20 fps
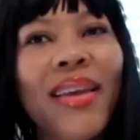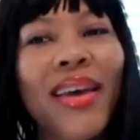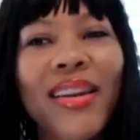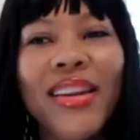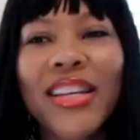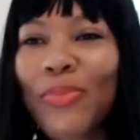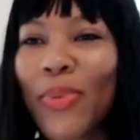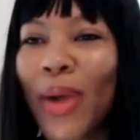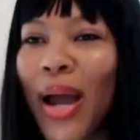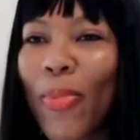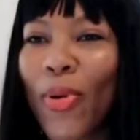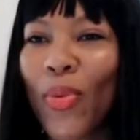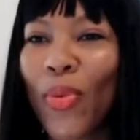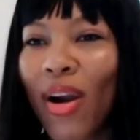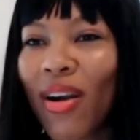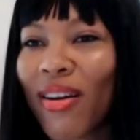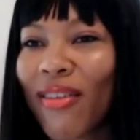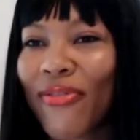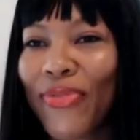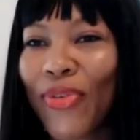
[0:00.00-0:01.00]
and it's probably
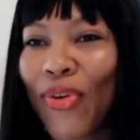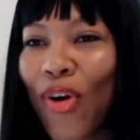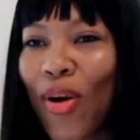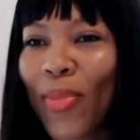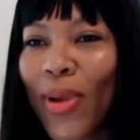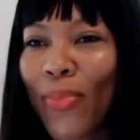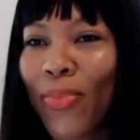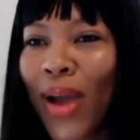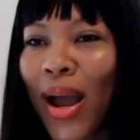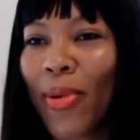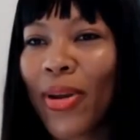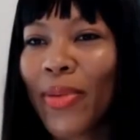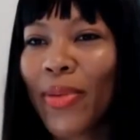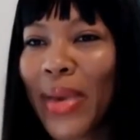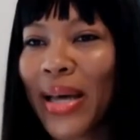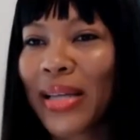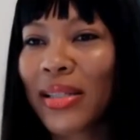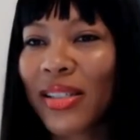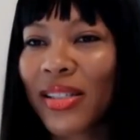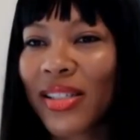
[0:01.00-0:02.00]
working for them. They're probably
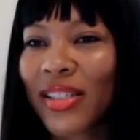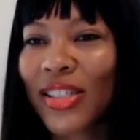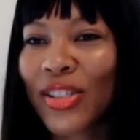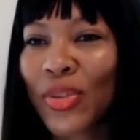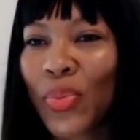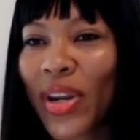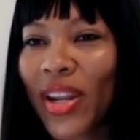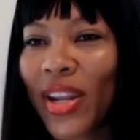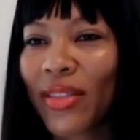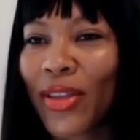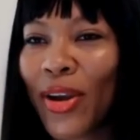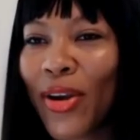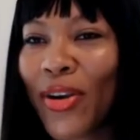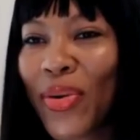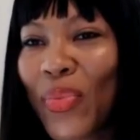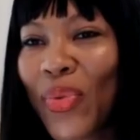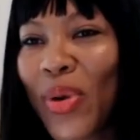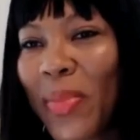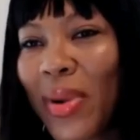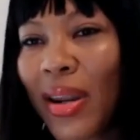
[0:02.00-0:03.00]
messaging 20, 30
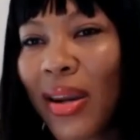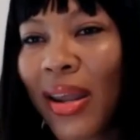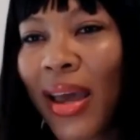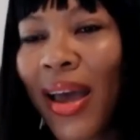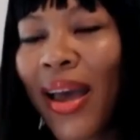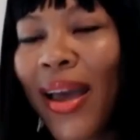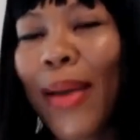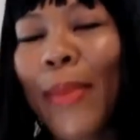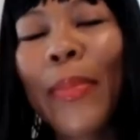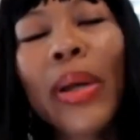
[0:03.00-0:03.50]
women a day.